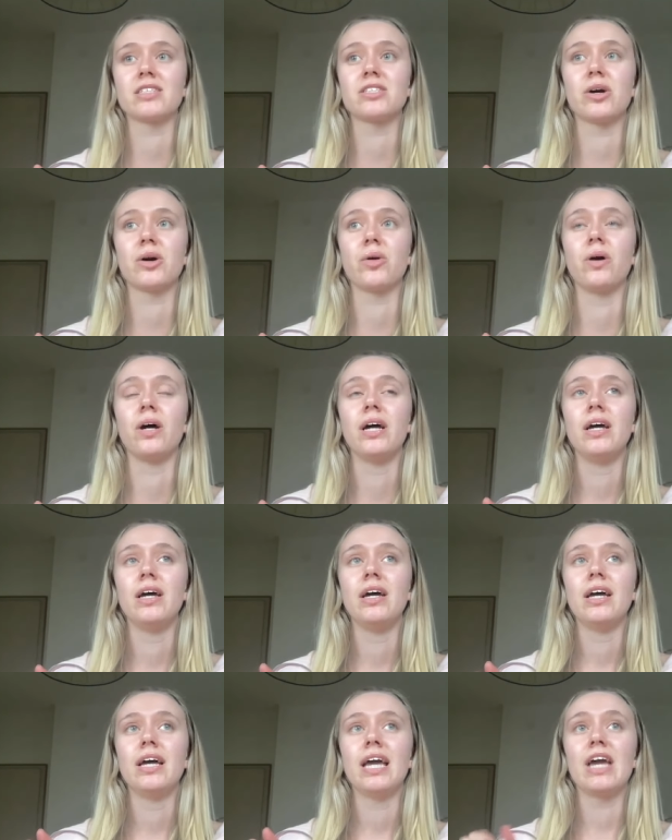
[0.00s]
So
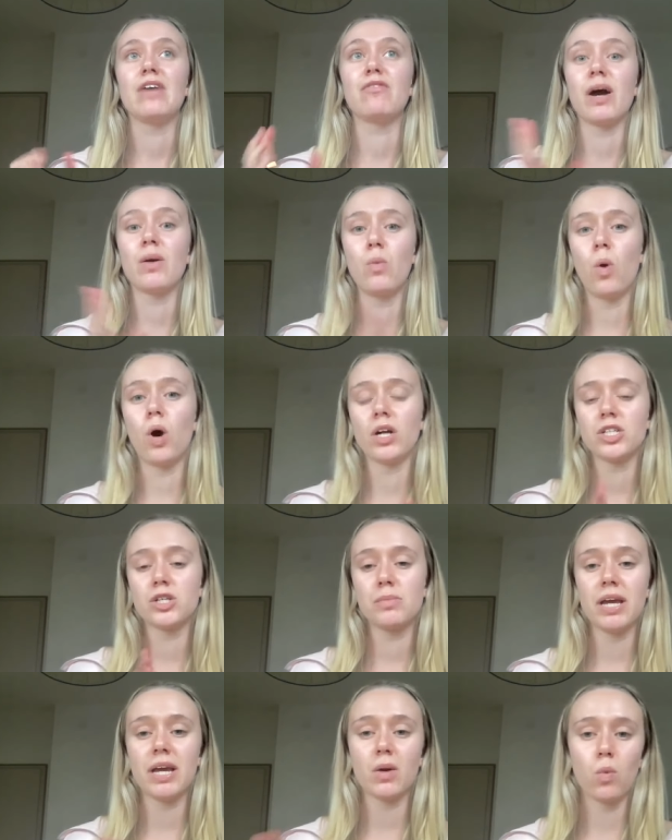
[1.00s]
if I want to
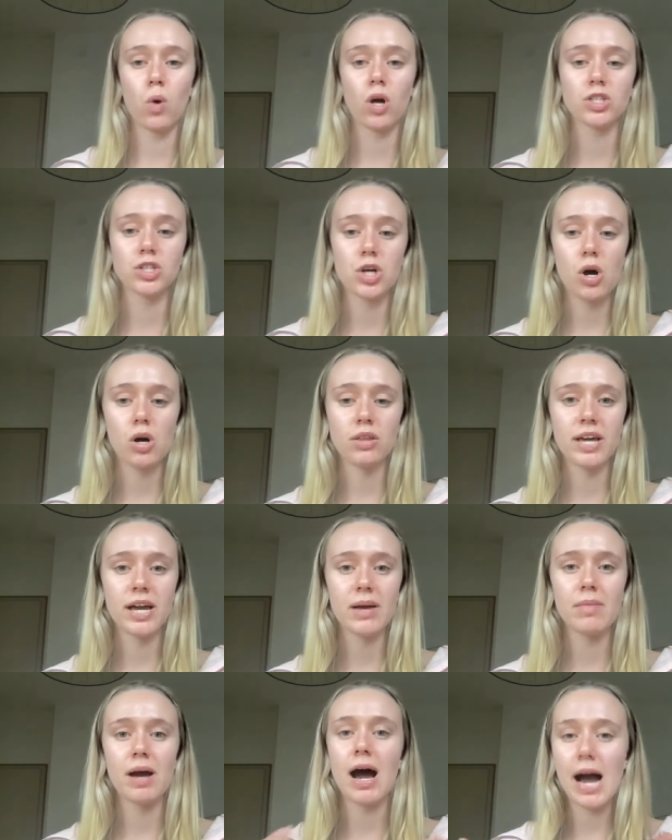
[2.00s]
make it work to call
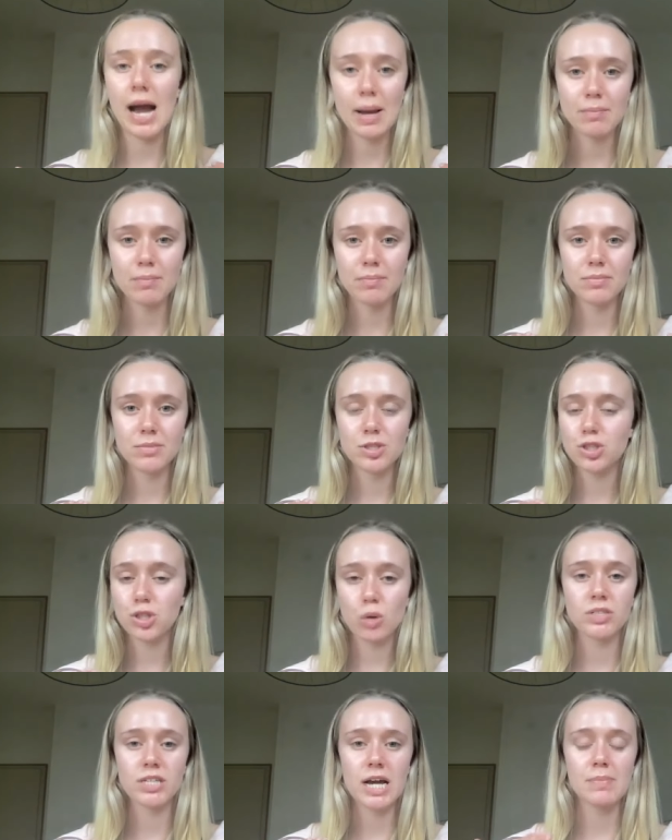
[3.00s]
them, I'm
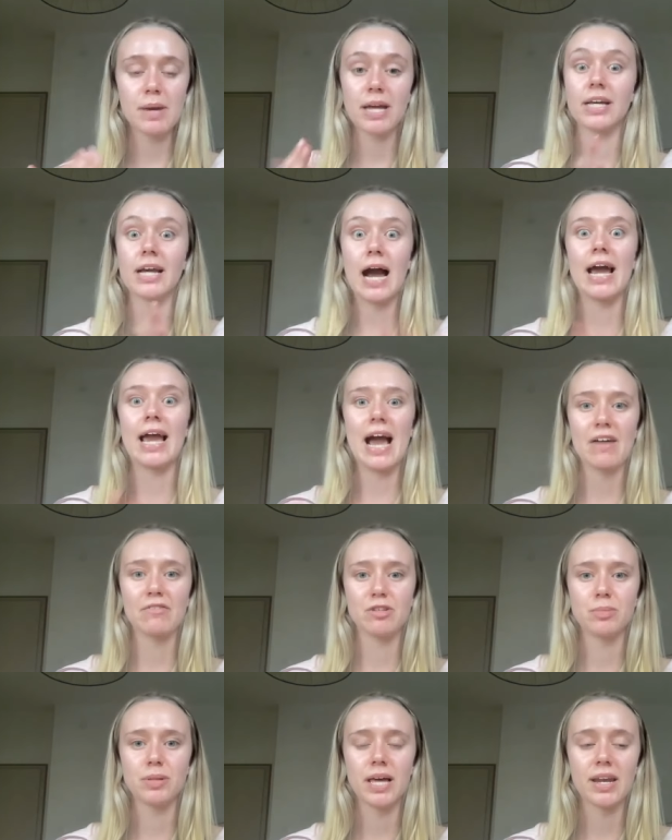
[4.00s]
so type A, like I have
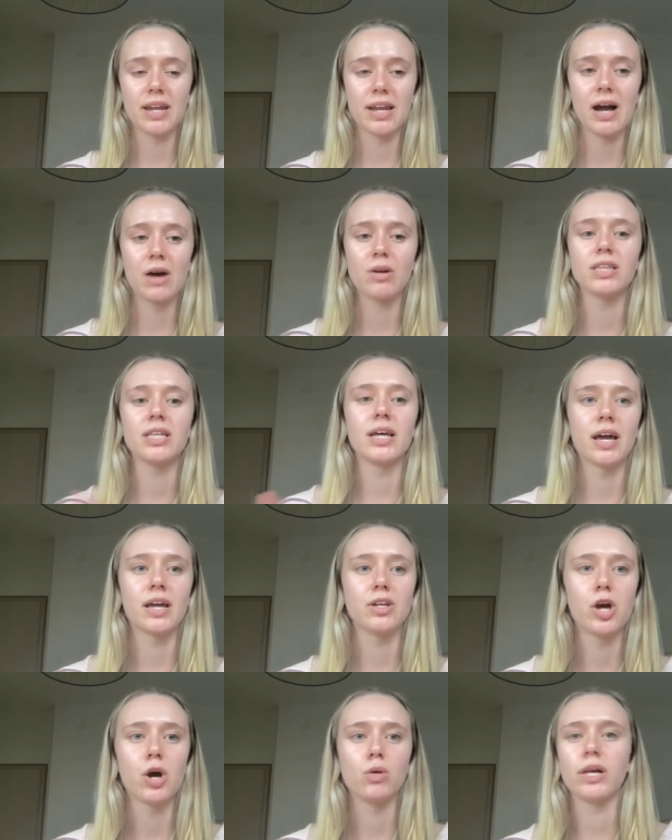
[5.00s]
to plan it out. And then I
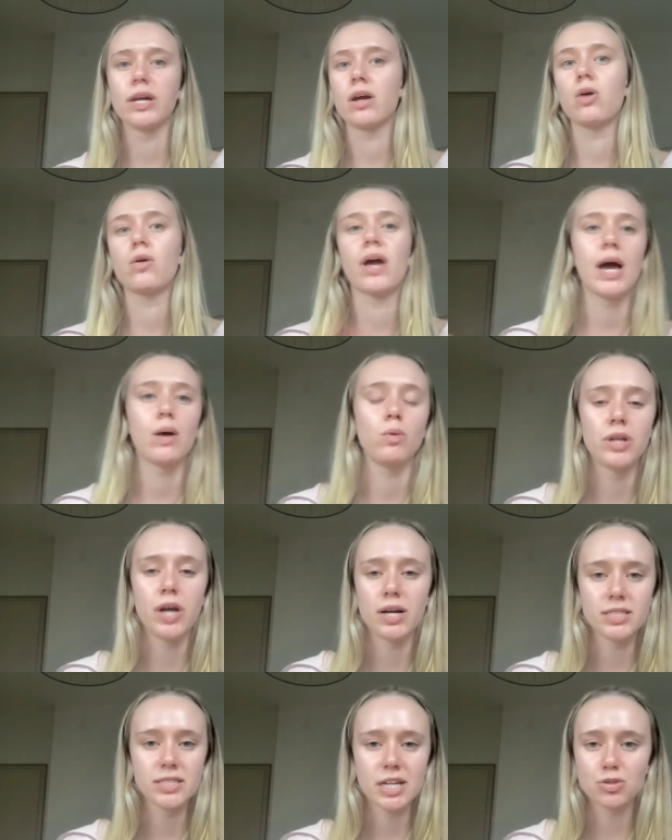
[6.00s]
know, like, okay, I will
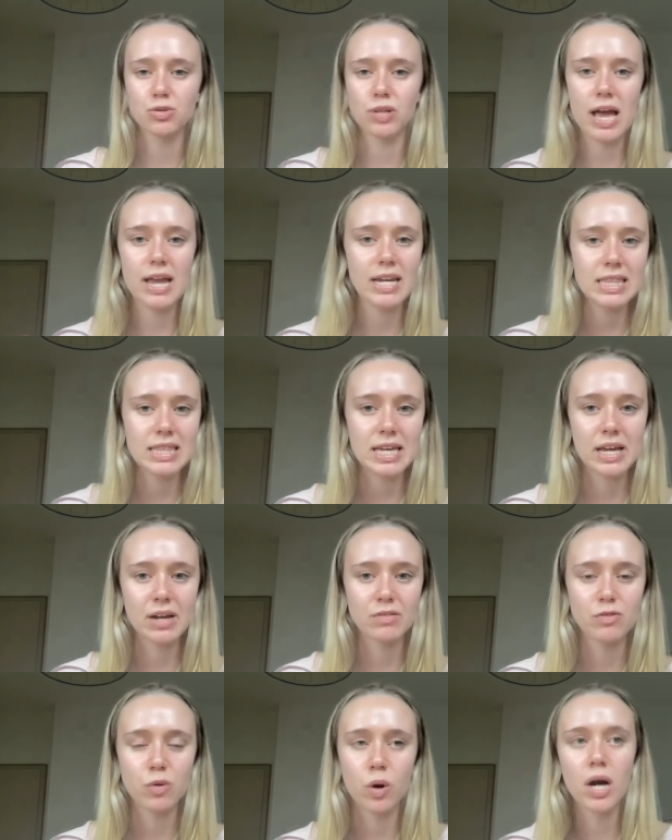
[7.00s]
not schedule anything
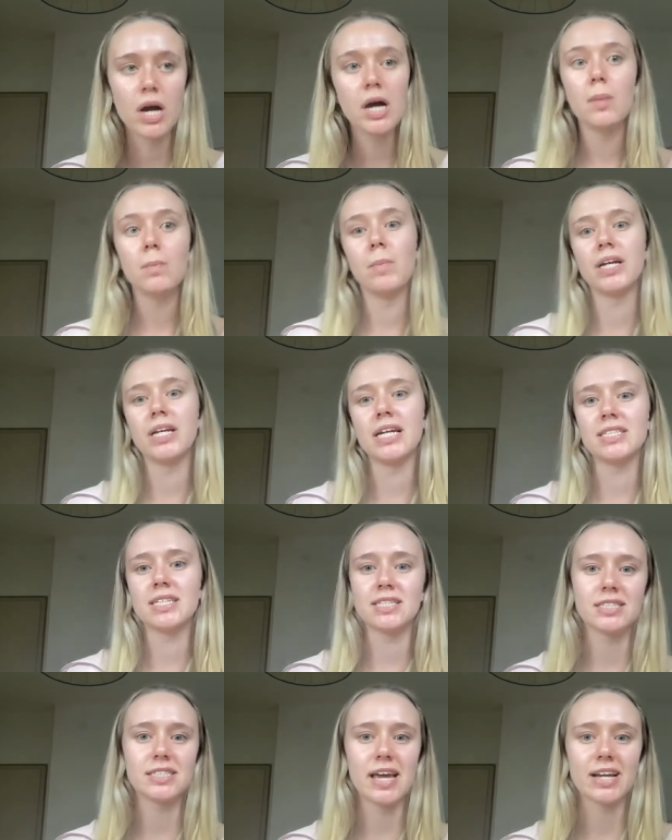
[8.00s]
for Mondays
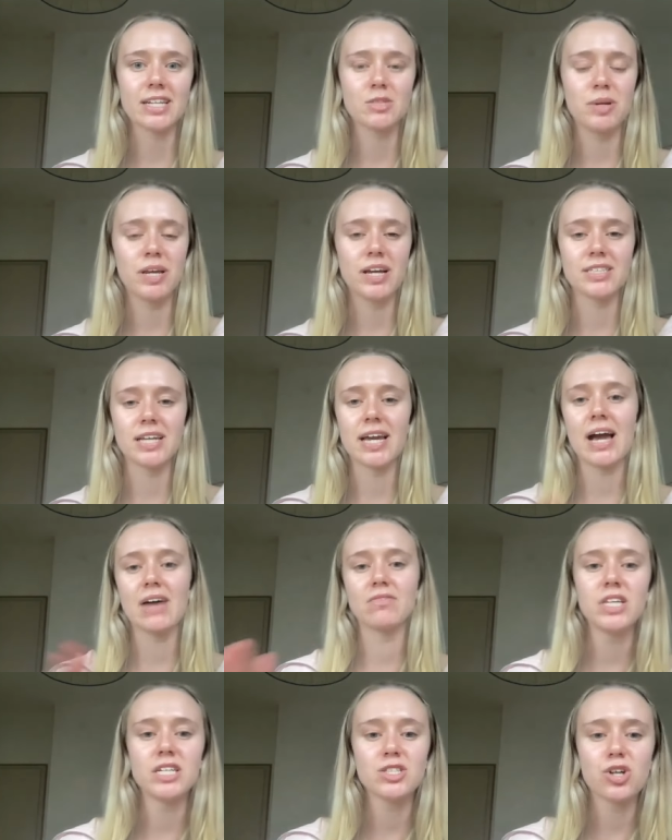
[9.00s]
at six because I
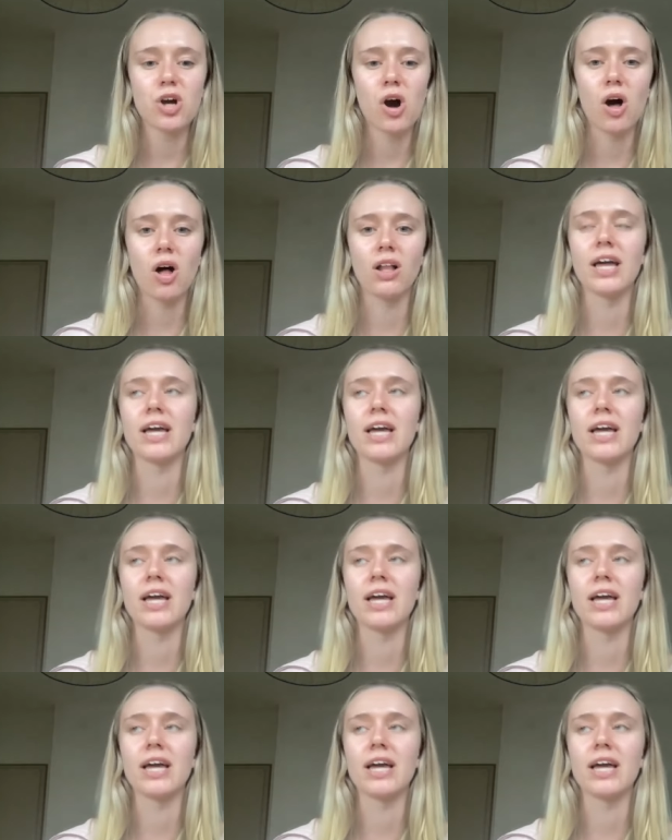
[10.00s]
have this call.